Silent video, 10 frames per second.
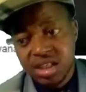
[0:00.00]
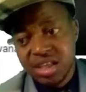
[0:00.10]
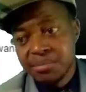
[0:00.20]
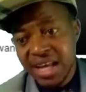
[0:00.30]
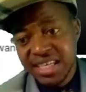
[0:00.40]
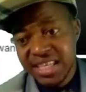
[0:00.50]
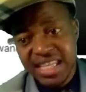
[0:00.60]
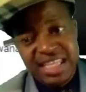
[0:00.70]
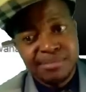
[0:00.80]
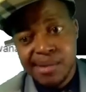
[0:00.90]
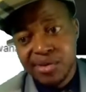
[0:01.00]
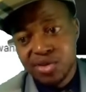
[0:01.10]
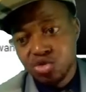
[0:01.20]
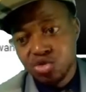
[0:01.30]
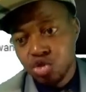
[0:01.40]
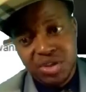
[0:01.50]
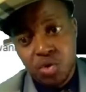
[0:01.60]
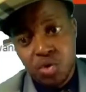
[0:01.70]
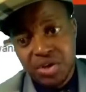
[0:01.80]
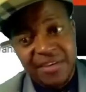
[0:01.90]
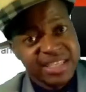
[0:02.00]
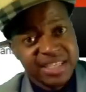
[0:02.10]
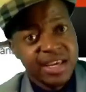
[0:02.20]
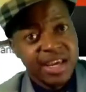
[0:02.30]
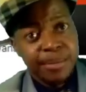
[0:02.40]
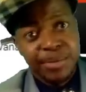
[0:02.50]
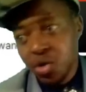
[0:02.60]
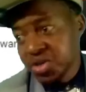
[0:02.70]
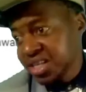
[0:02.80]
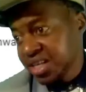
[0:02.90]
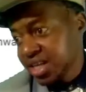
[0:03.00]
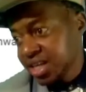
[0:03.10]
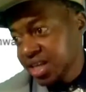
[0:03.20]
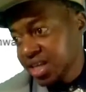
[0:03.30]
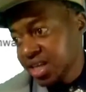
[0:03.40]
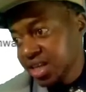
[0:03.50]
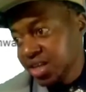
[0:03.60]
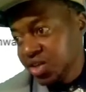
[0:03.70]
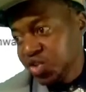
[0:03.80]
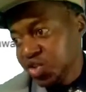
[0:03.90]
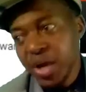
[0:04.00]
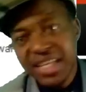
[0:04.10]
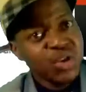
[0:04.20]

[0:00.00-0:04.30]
demanded that Zimbabwe drop its own currency, because US